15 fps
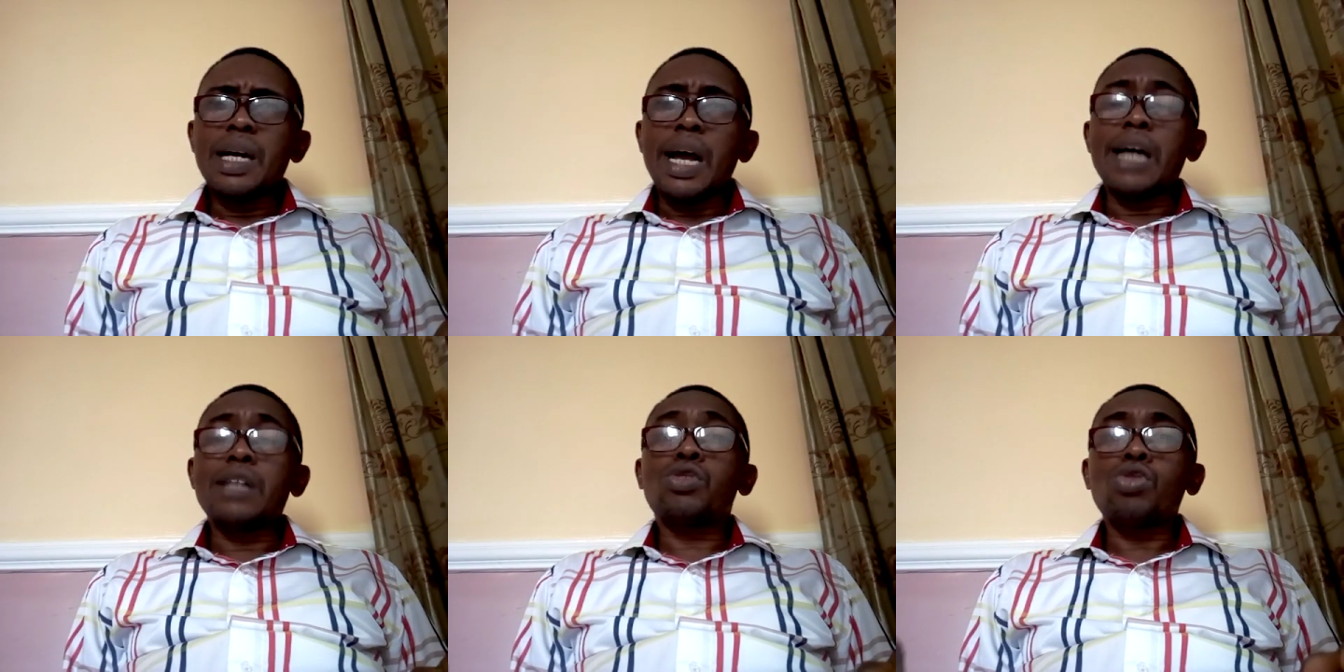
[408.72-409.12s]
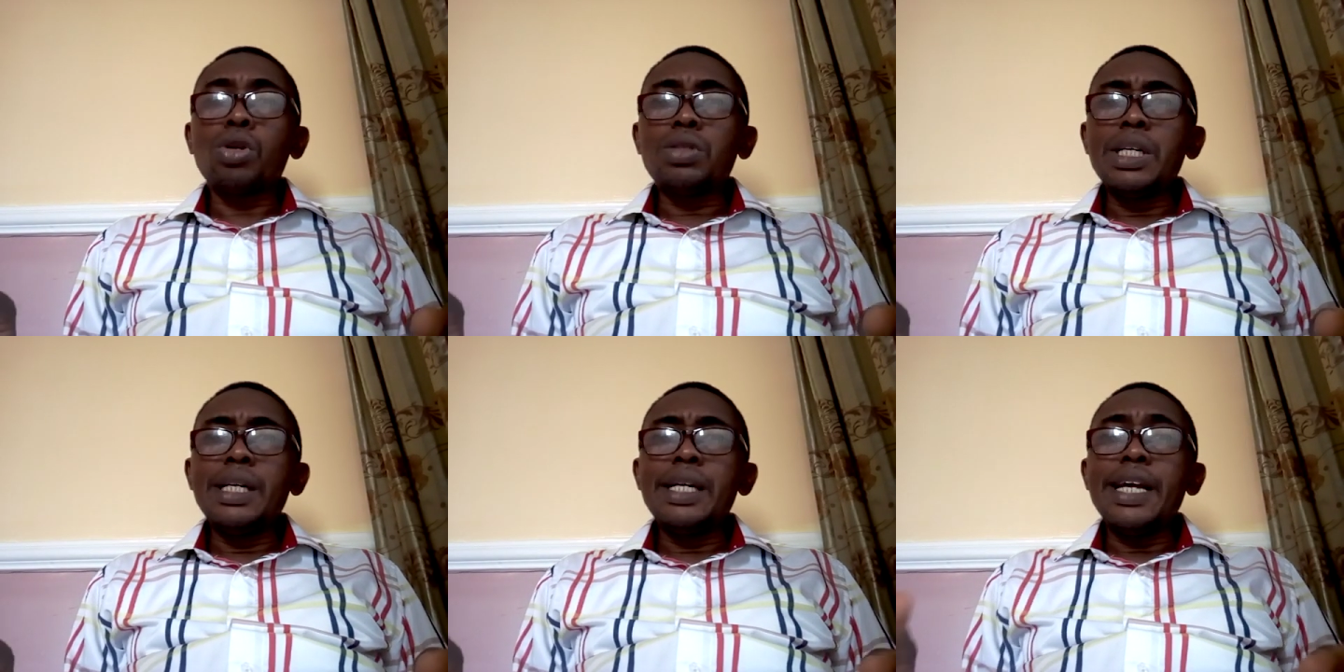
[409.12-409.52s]
And
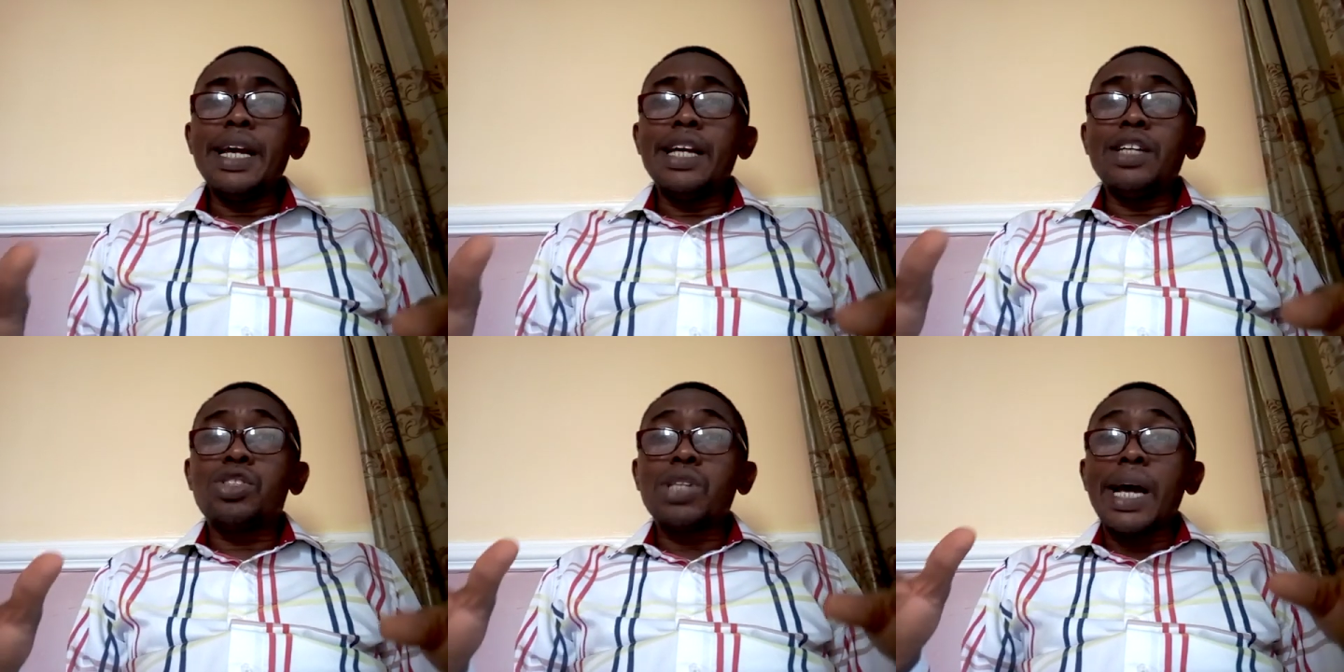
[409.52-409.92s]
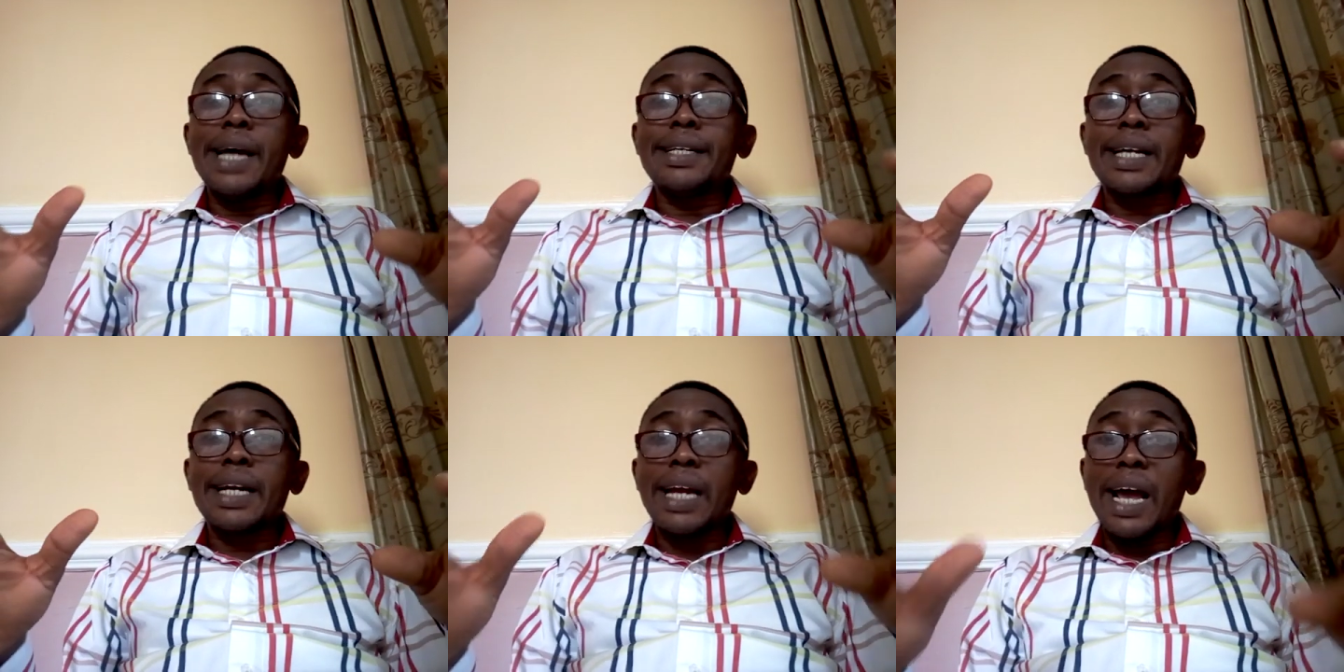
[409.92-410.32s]
suddenly a
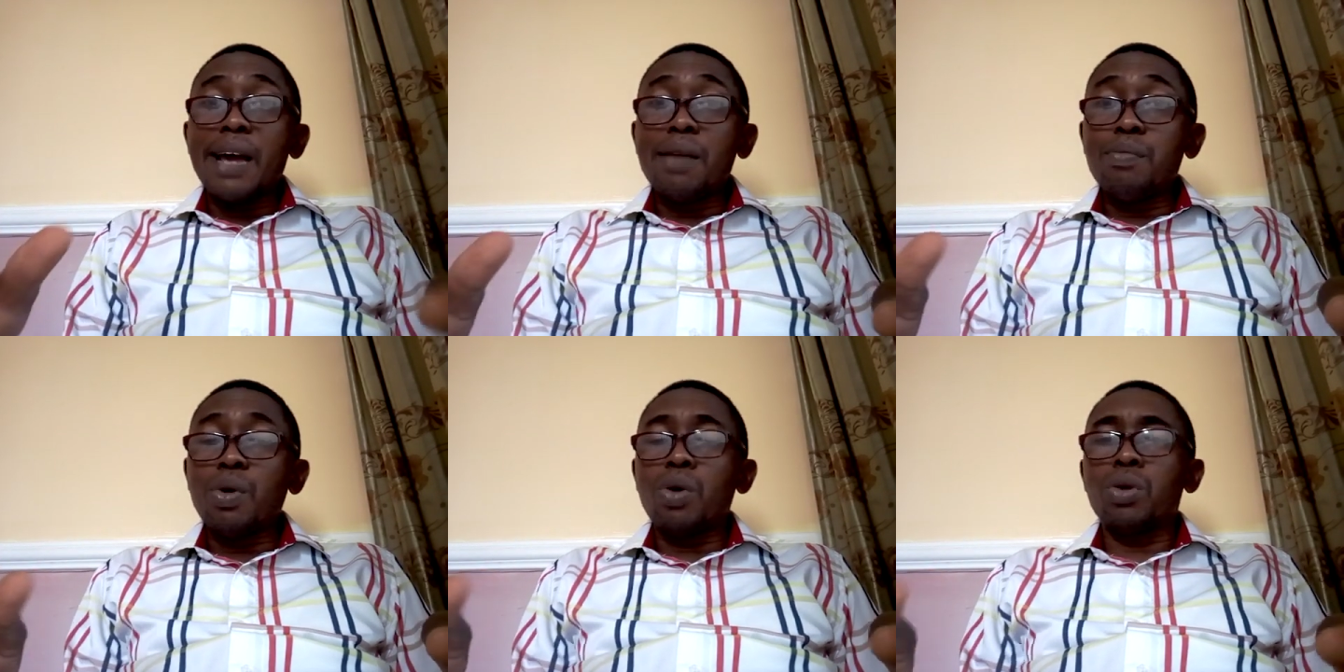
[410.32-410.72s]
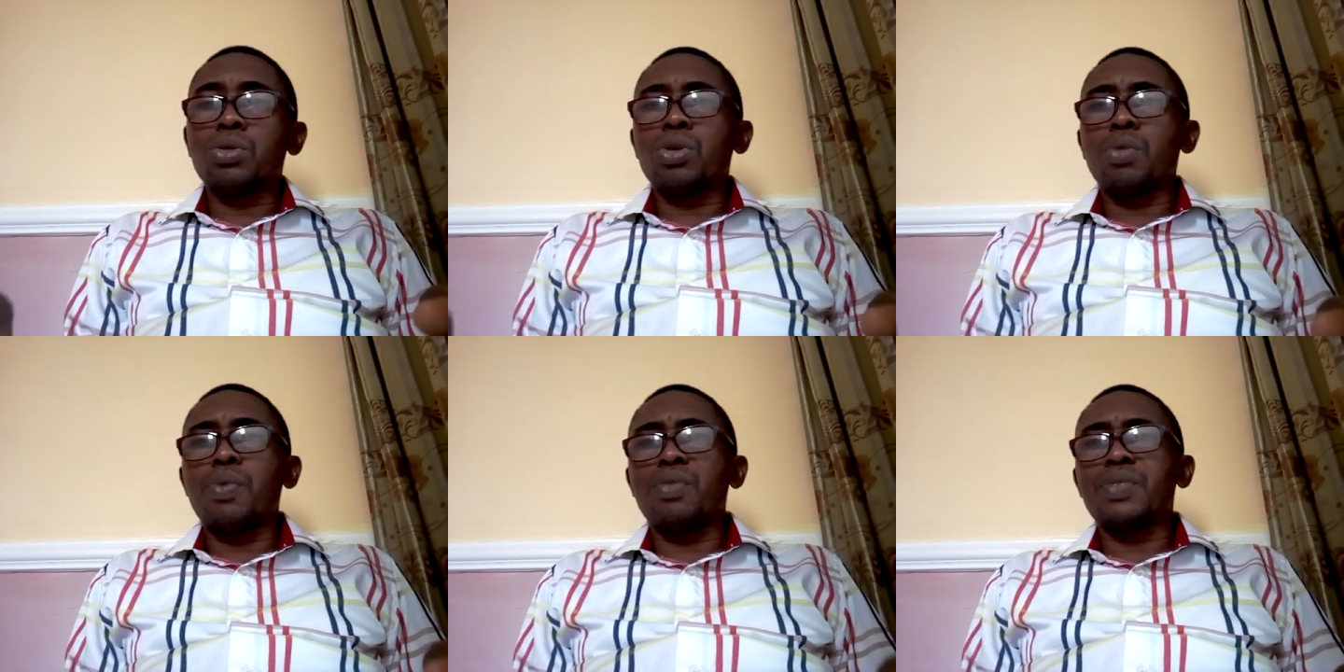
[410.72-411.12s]
child climbed on
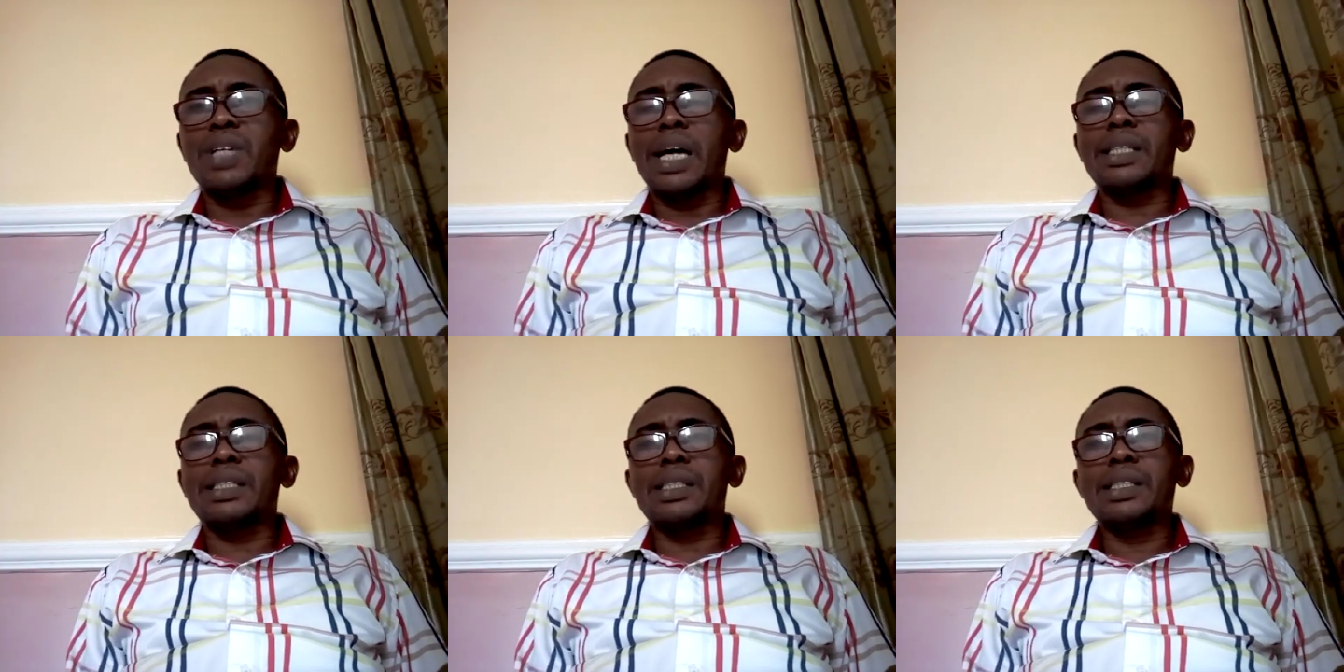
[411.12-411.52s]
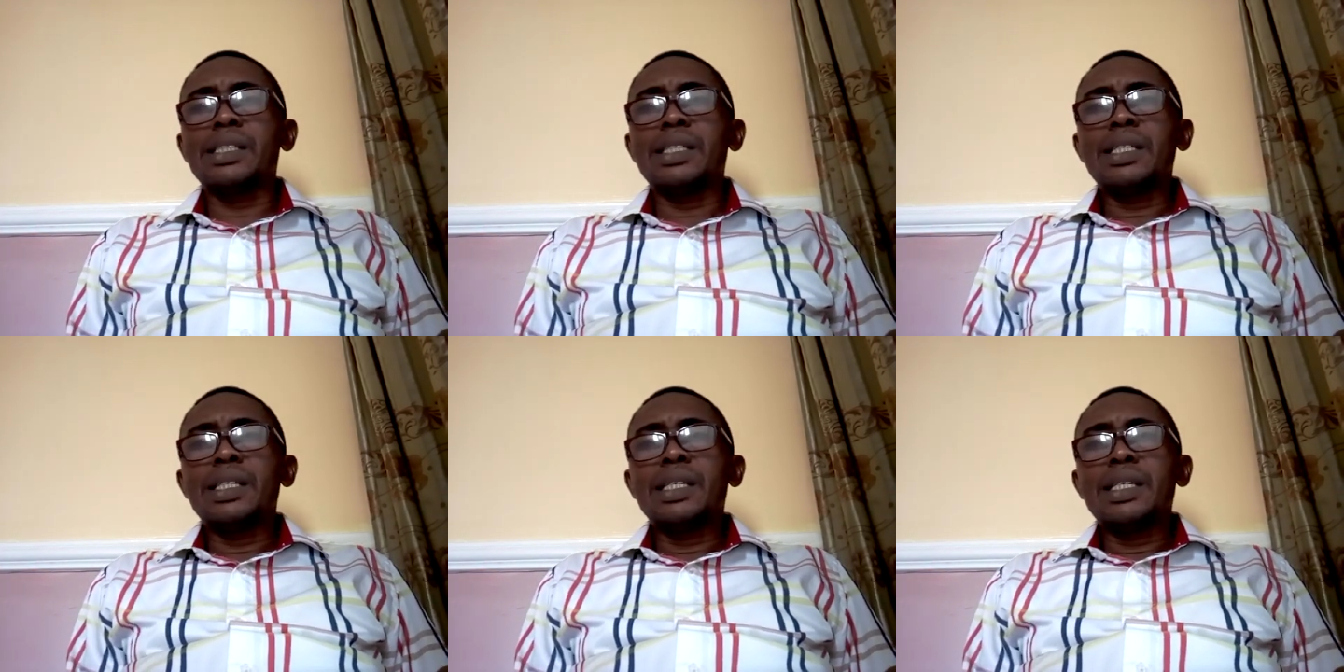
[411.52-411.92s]
top of that
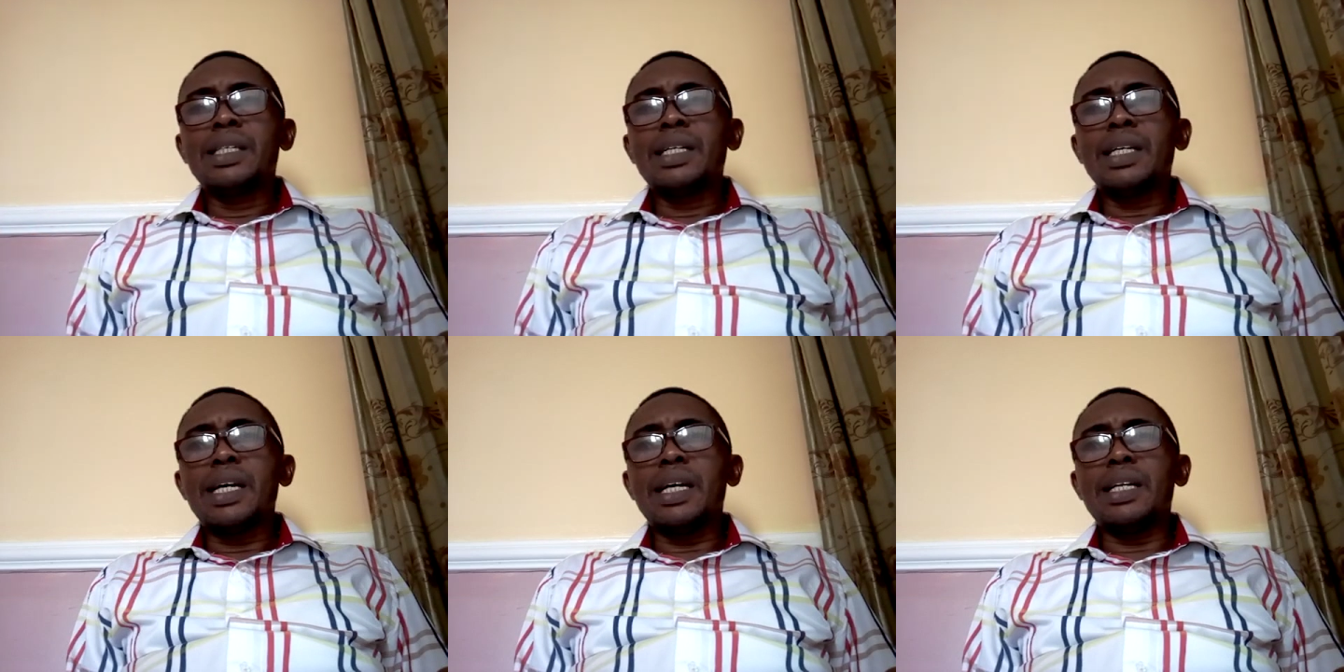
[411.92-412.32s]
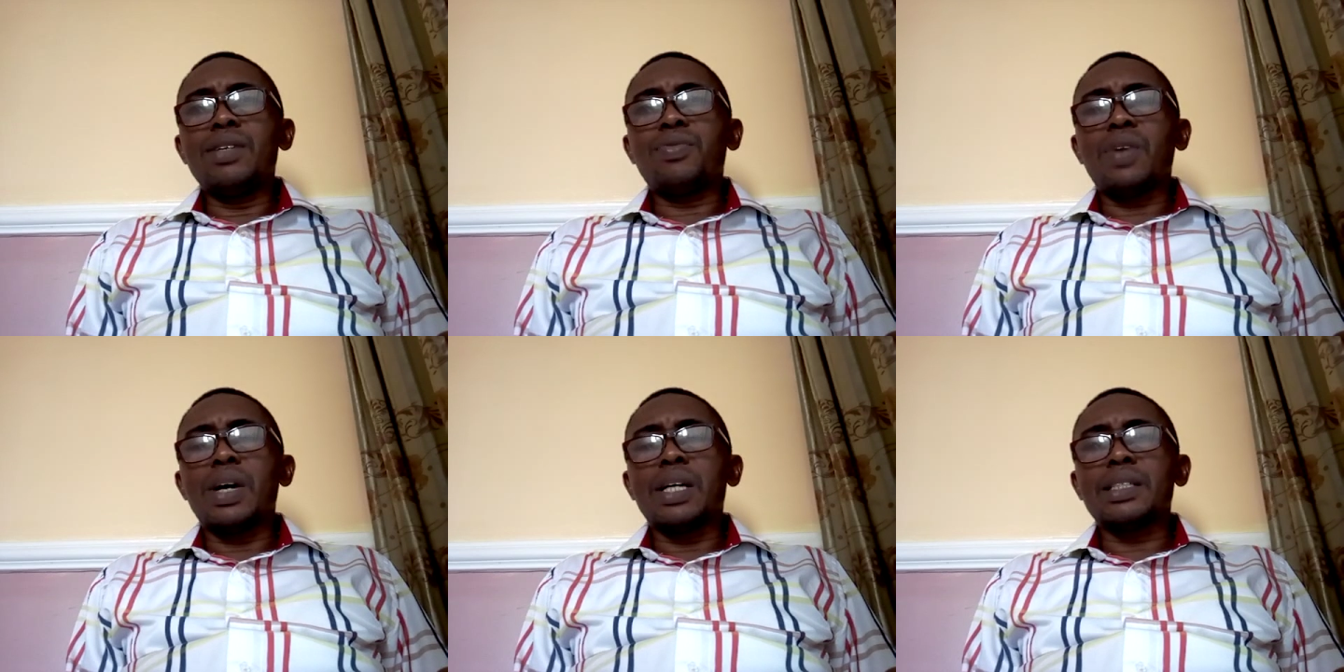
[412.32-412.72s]

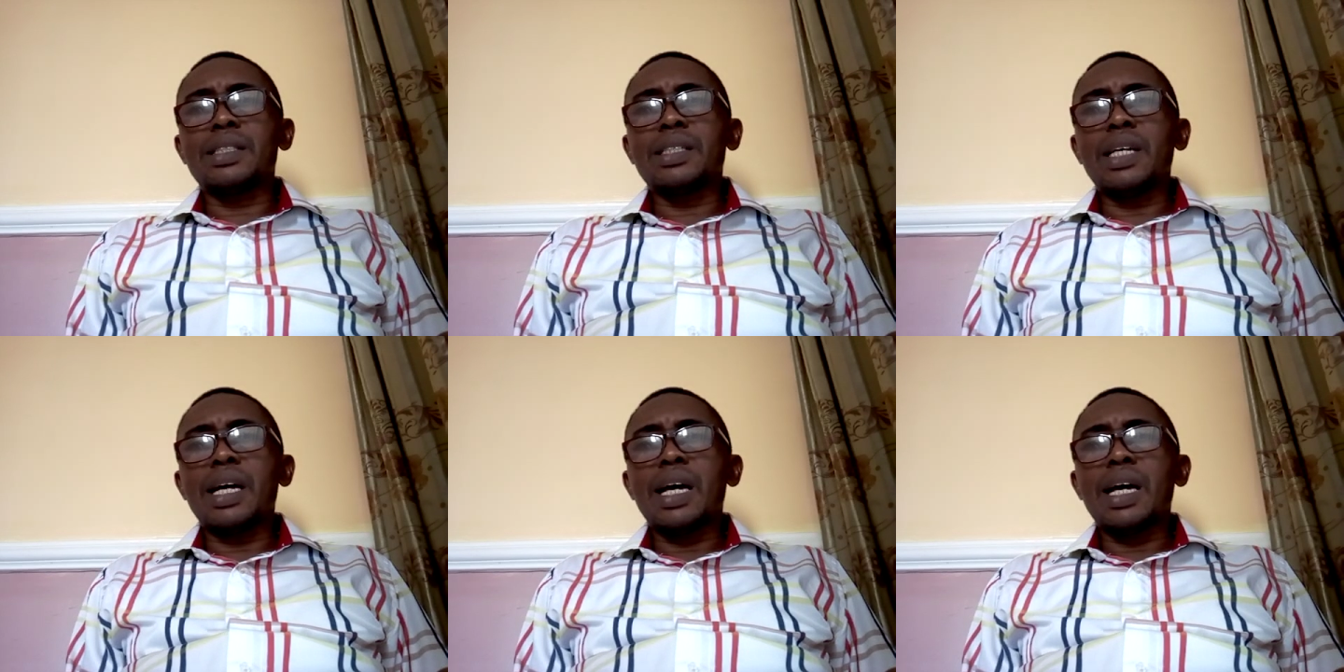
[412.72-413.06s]
elephant.